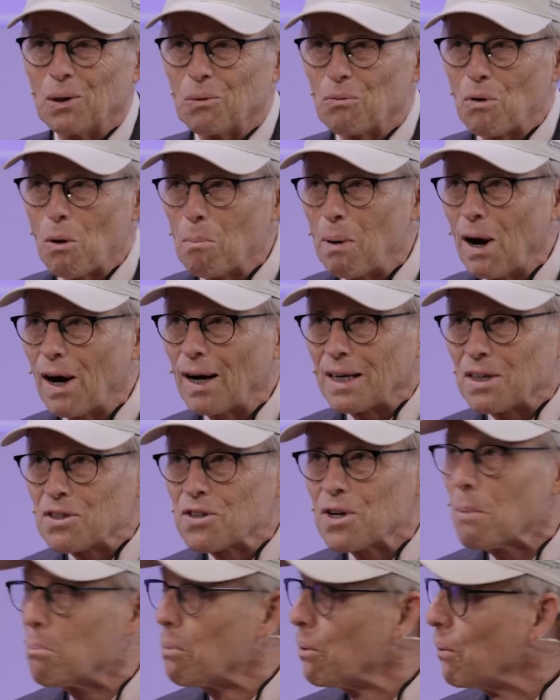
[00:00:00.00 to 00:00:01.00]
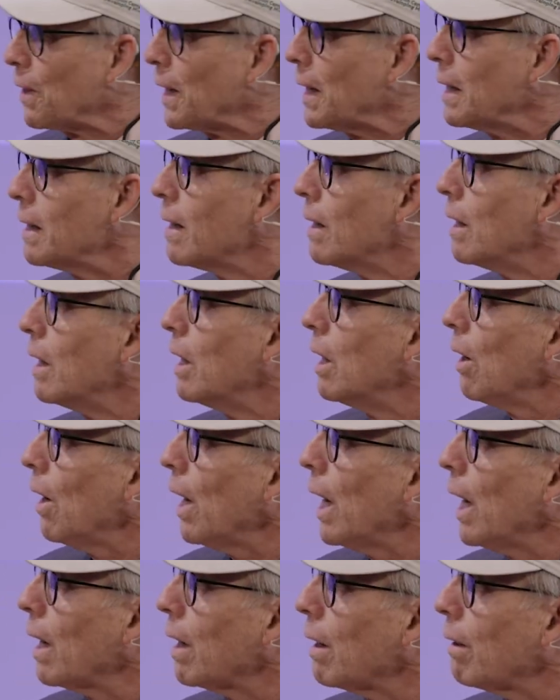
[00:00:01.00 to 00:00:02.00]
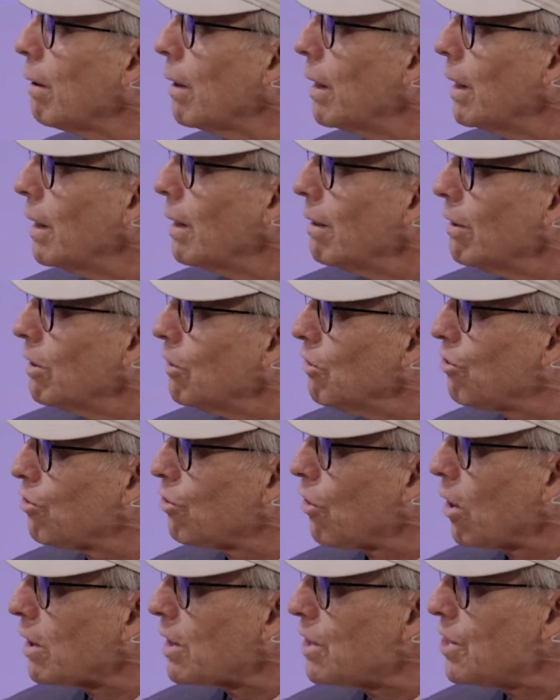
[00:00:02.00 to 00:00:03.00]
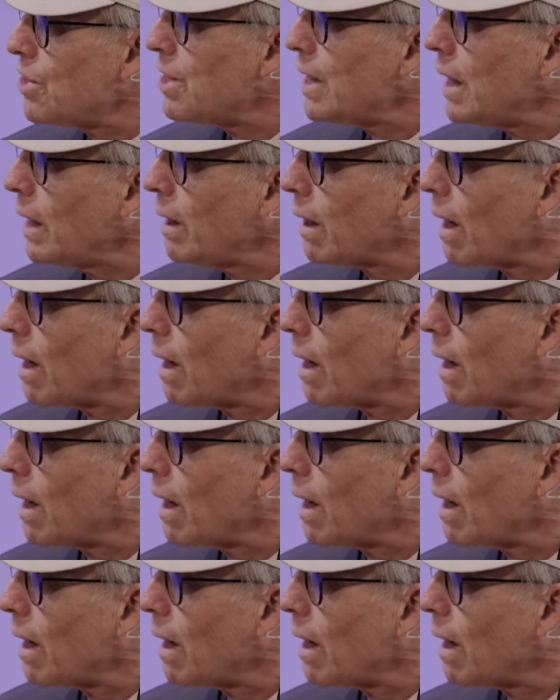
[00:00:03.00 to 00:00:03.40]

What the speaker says: robotic submarine and saw the sea